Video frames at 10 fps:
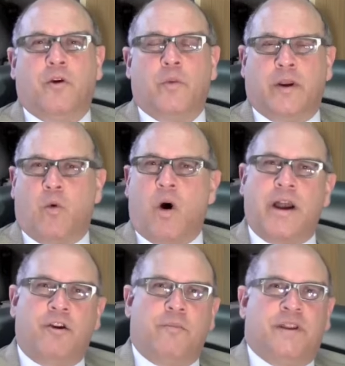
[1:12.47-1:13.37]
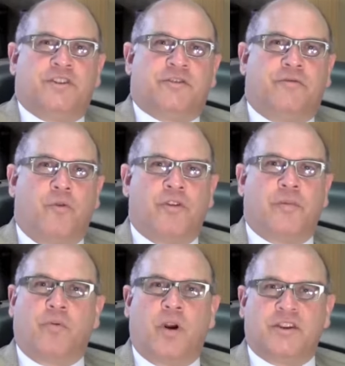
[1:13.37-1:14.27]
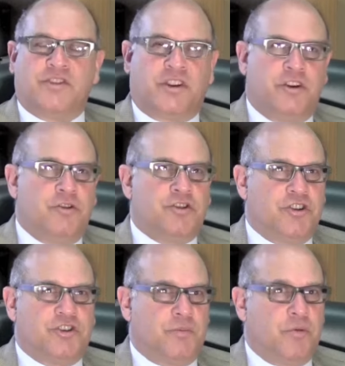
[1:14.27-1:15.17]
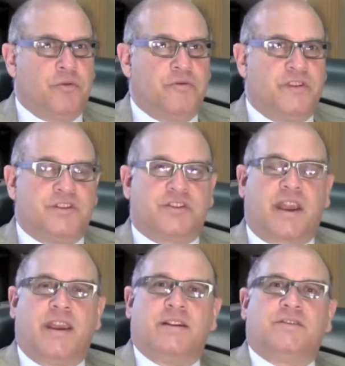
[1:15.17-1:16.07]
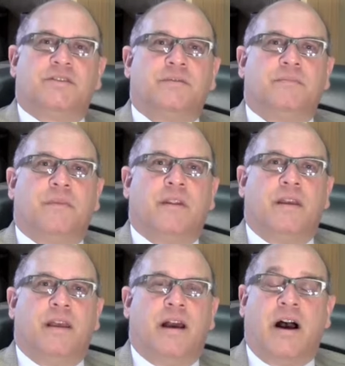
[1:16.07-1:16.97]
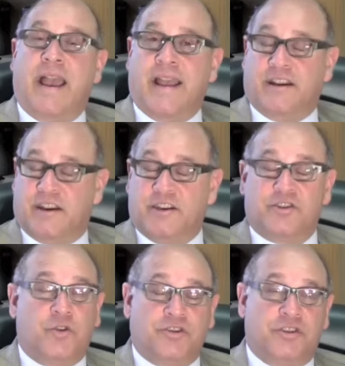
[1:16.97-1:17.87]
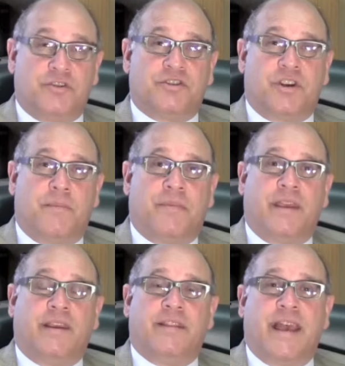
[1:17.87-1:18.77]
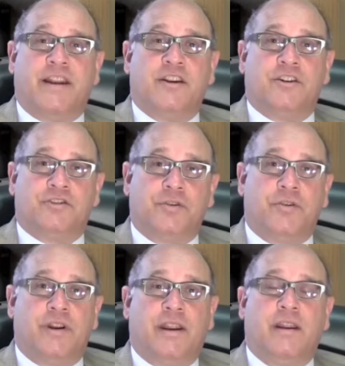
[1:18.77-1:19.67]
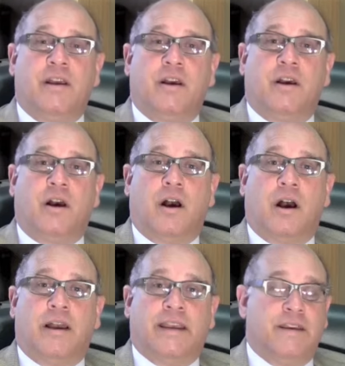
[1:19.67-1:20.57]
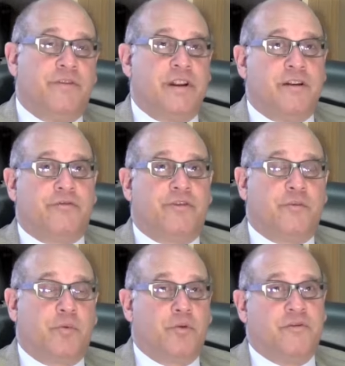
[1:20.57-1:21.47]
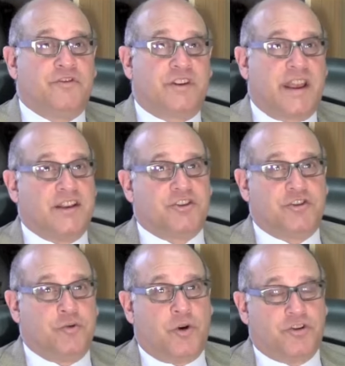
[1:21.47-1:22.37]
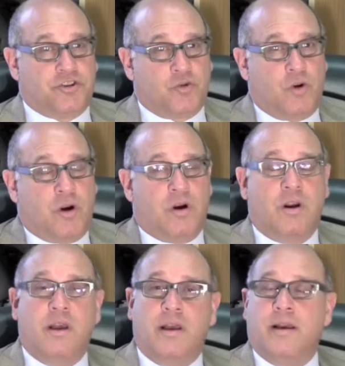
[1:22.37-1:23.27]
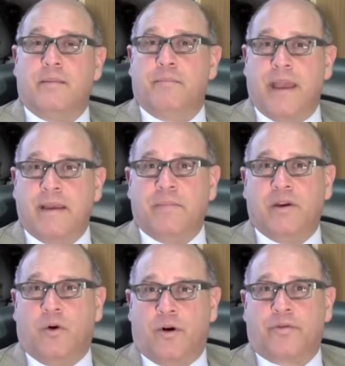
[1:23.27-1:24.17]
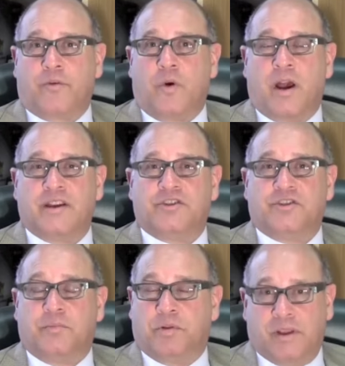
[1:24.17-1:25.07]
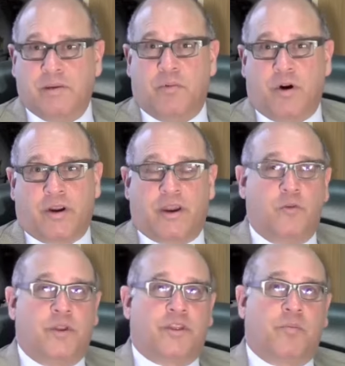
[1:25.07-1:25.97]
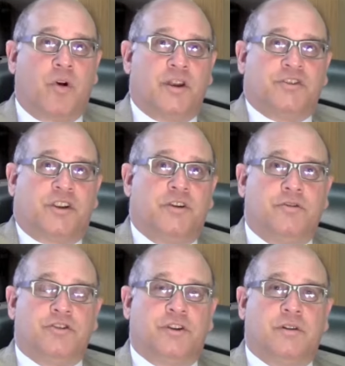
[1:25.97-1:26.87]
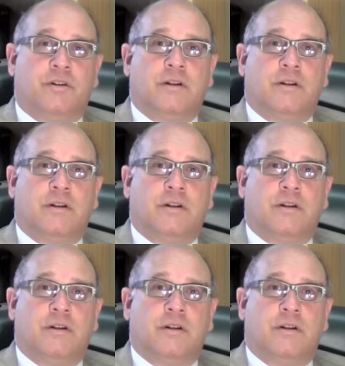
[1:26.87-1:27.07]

requirements for the prosecution to prove this case. And it is also something that an attorney, even if the proofs against you are strong, may be authorized to plea bargain with the prosecution.